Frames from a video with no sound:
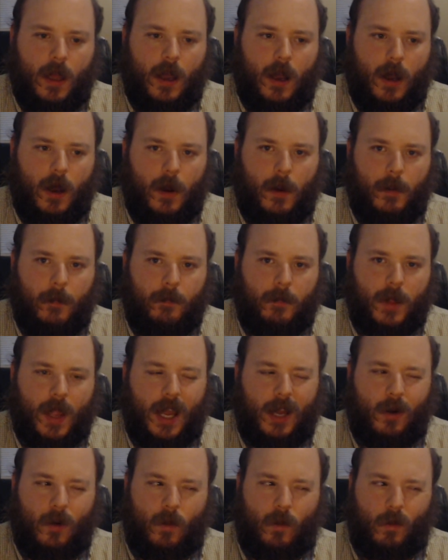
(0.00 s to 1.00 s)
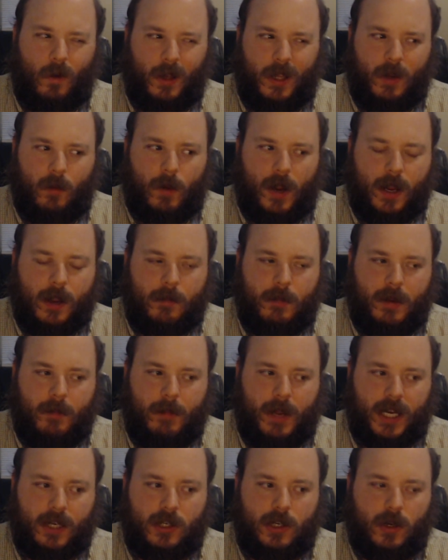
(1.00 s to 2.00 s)
I don't really recommend
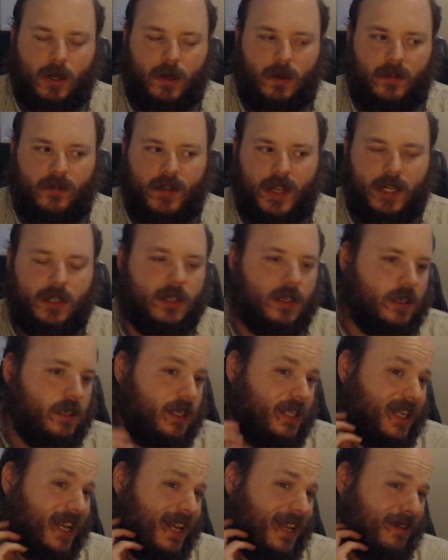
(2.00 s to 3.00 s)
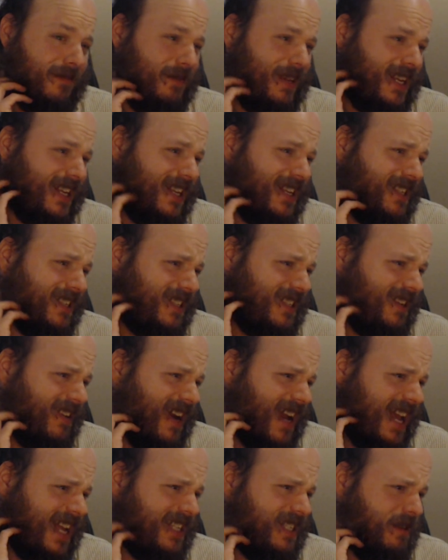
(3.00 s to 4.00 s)
bacteriophages yet because there
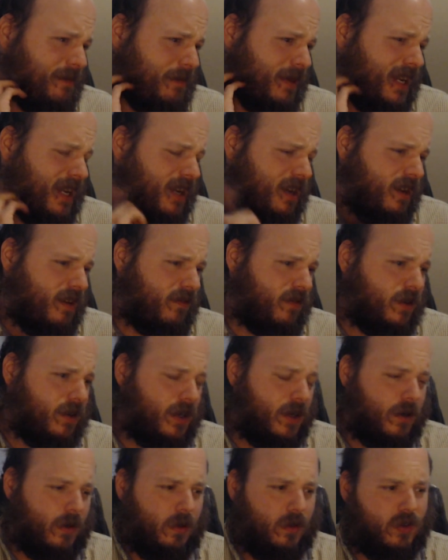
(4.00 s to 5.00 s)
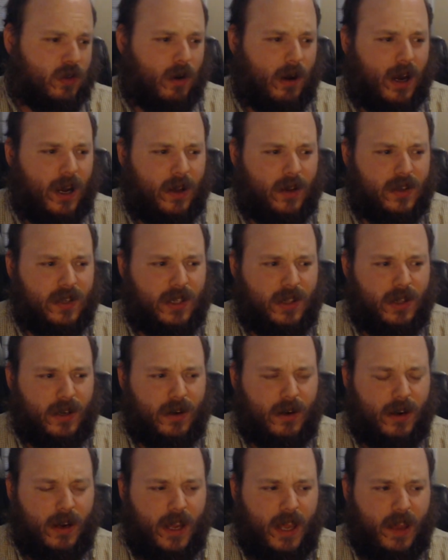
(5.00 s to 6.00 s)
hasn't been enough clinical trials in
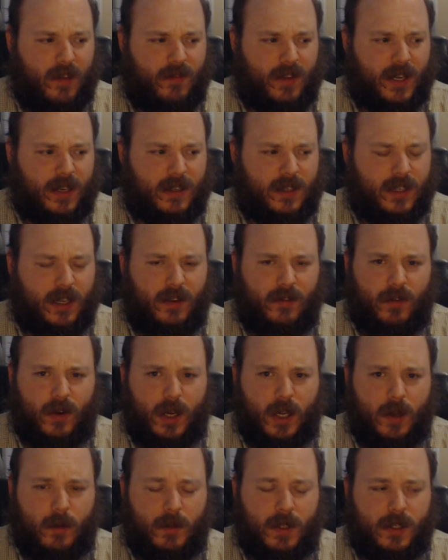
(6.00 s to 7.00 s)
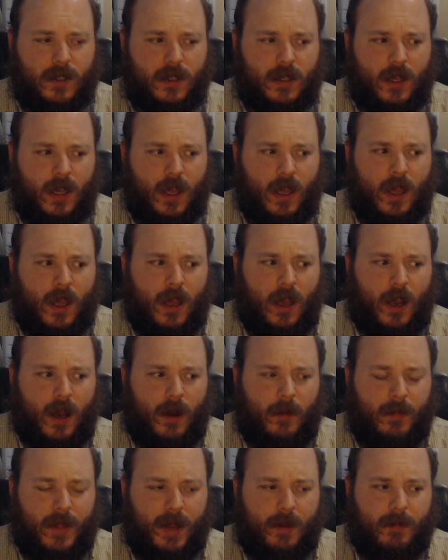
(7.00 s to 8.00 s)
their efficacy for humans.
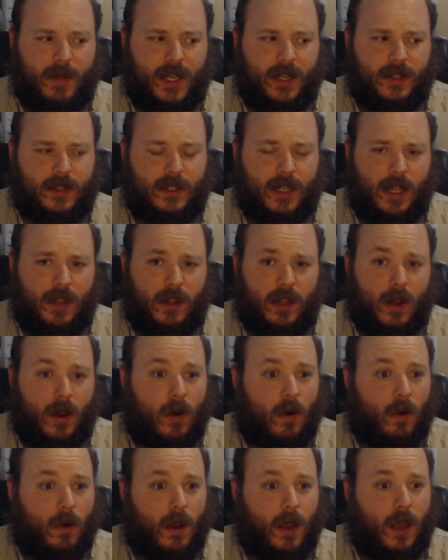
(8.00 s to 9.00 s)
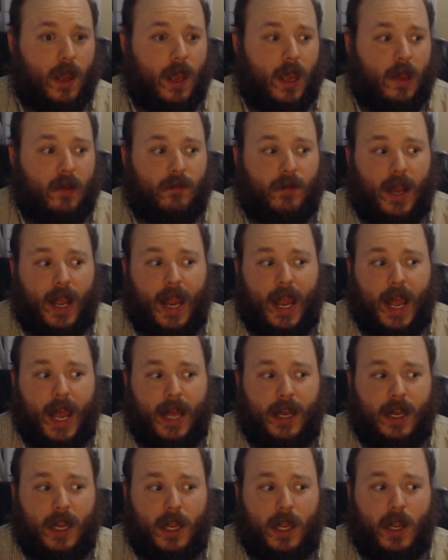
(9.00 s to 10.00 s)
That being said, though, if I
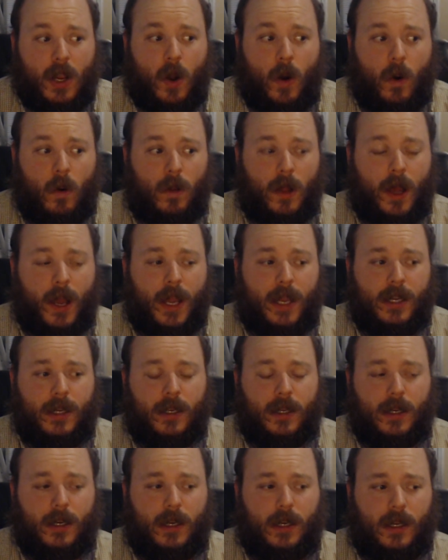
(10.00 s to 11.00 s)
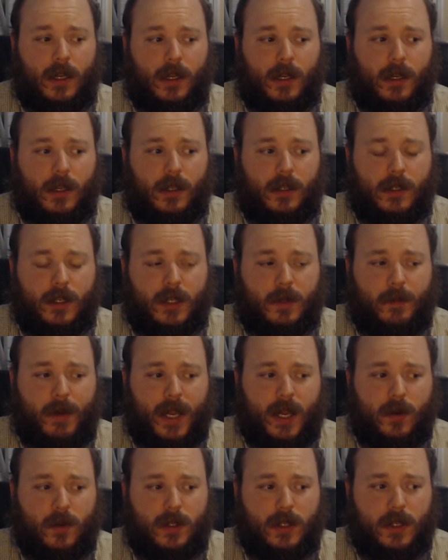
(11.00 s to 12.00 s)
had an E. coli
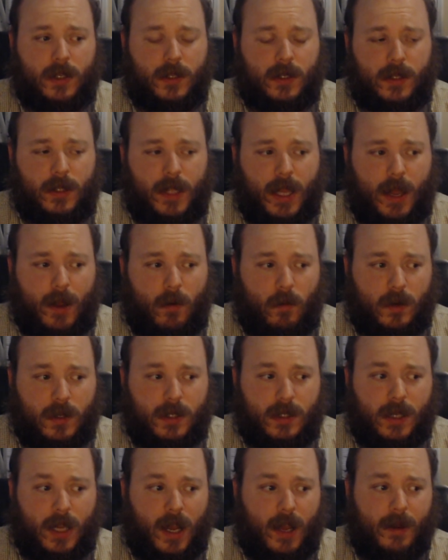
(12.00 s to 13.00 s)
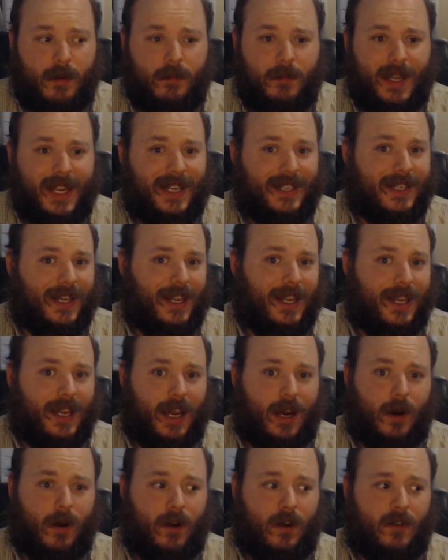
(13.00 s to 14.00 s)
dysbiosis that was not being taken
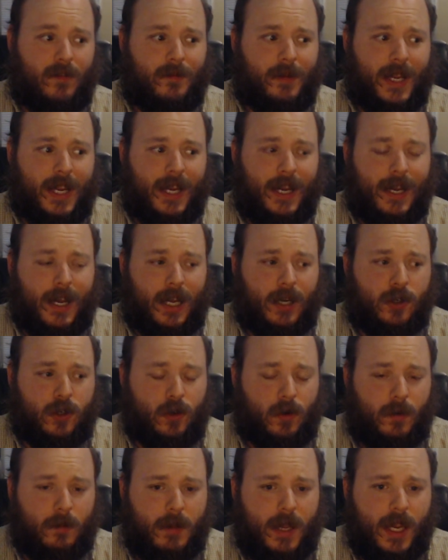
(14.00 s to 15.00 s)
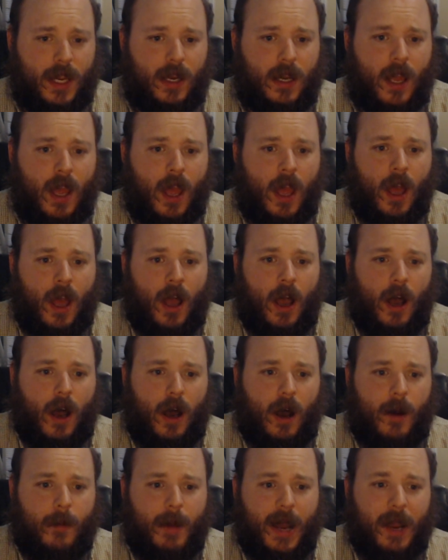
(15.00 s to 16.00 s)
care of by any natural mean,
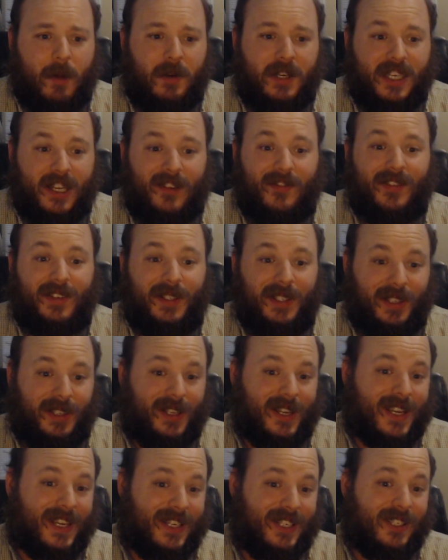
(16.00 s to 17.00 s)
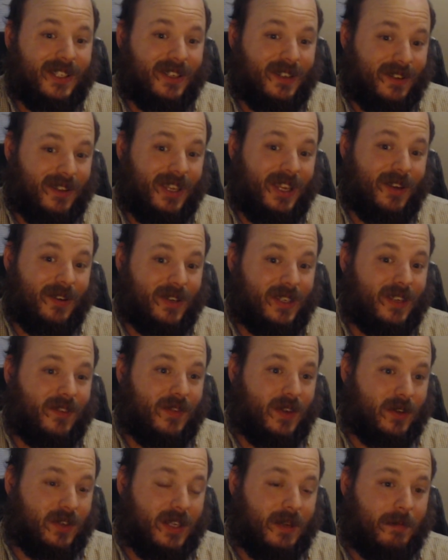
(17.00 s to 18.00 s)
I would definitely look into the use of
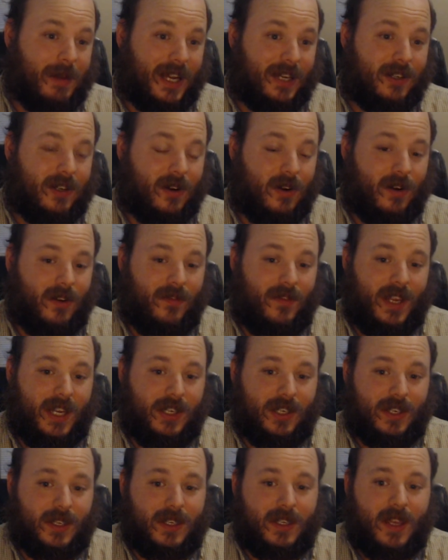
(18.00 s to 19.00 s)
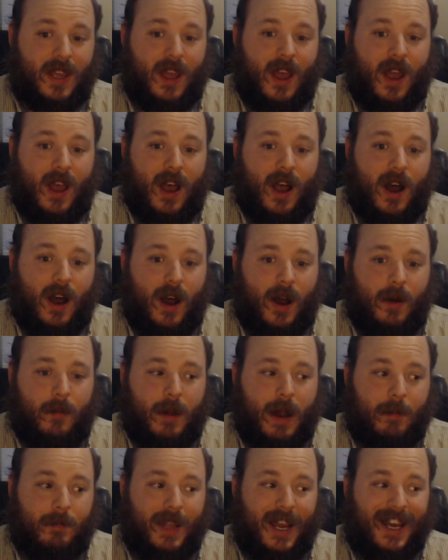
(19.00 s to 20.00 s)
using bacteriophages.
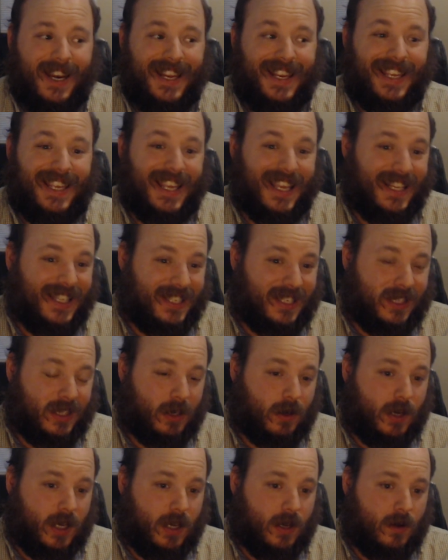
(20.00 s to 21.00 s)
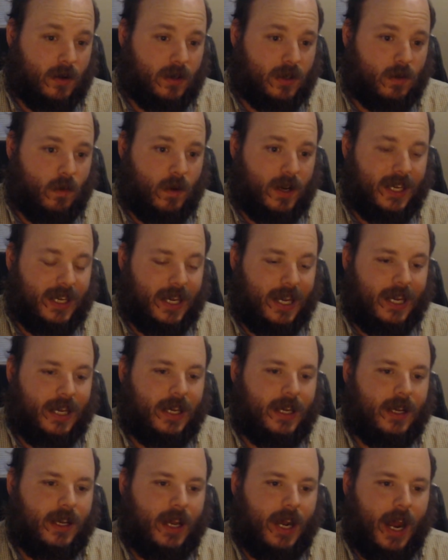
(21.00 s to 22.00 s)
I'm not against their use when
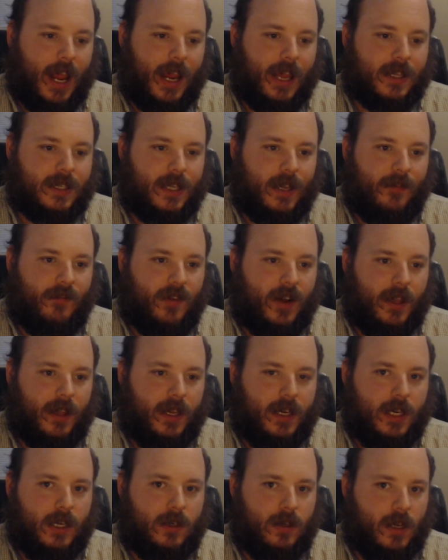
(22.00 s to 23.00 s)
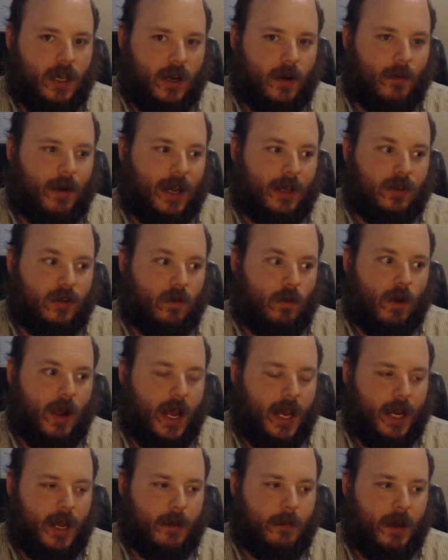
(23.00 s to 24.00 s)
needed, and I guess I finally need to get around to
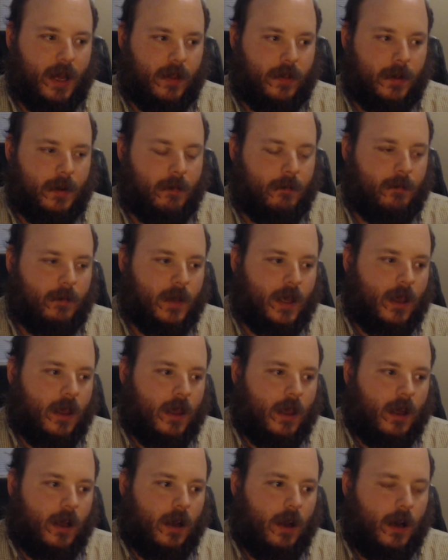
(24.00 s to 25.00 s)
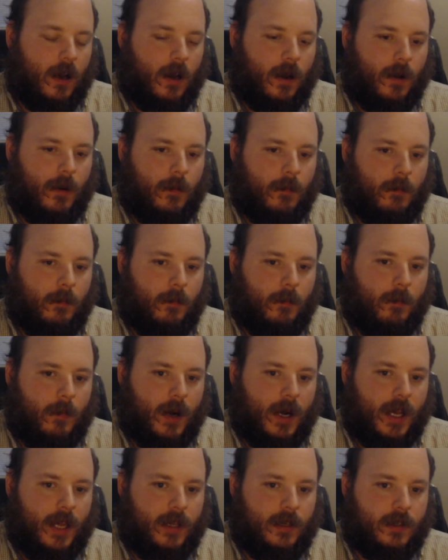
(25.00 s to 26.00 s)
writing about them.
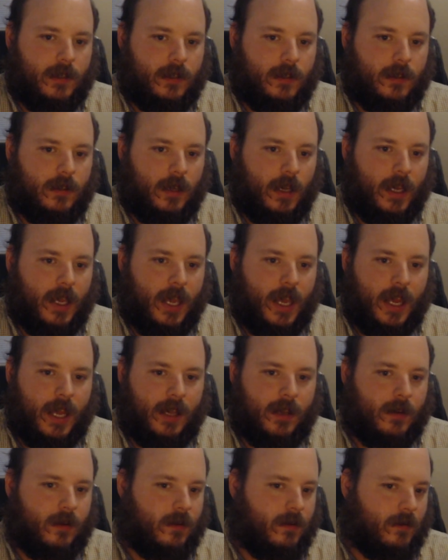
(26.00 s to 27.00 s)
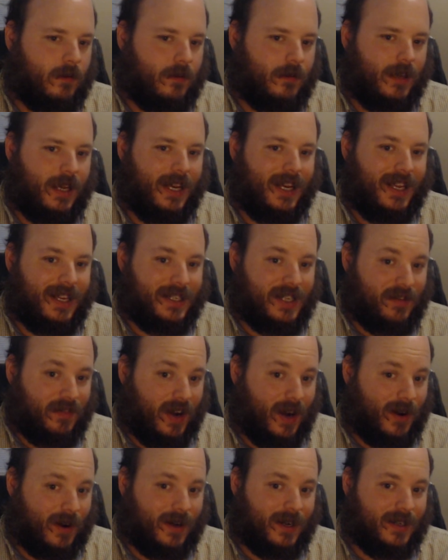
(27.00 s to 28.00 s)
But again, it is a
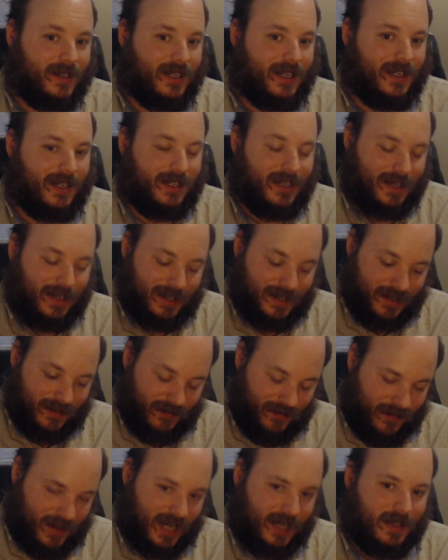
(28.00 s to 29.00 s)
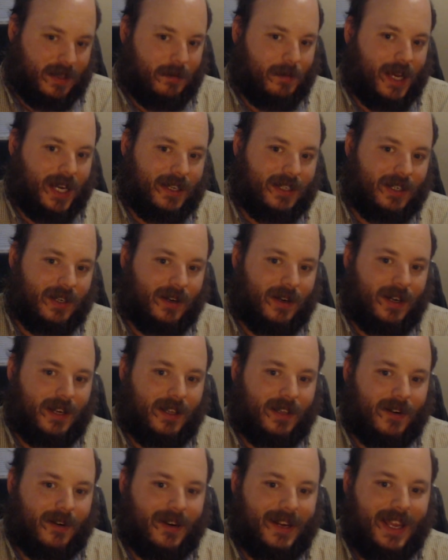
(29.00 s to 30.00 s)
virus and it does affect the bacteria
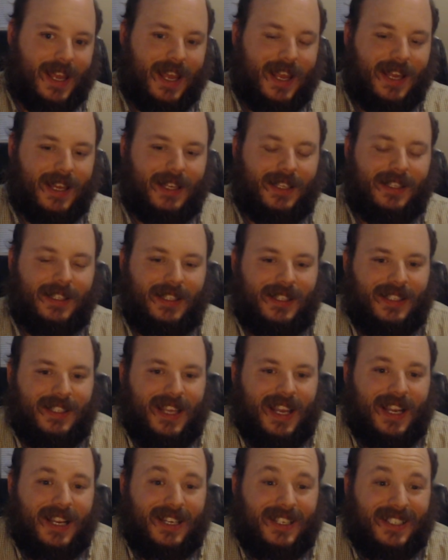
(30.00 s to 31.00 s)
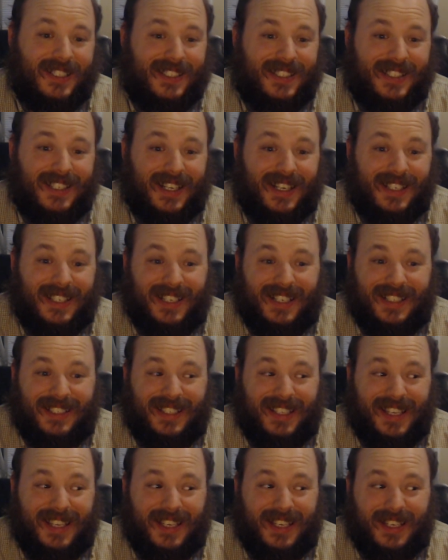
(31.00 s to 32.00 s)
and the archaea, and that could
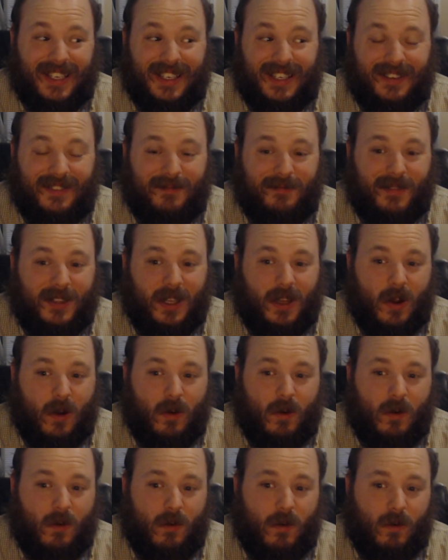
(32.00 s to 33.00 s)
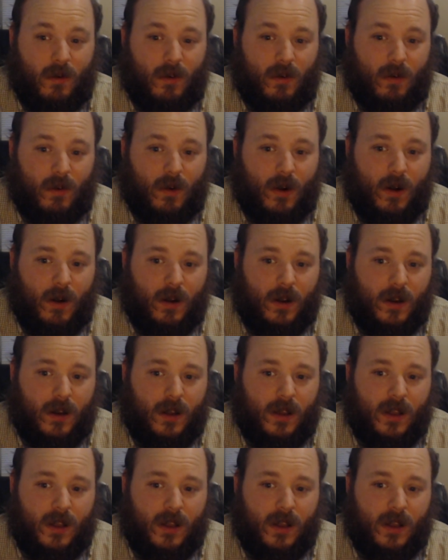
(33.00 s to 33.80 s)
technically go wrong.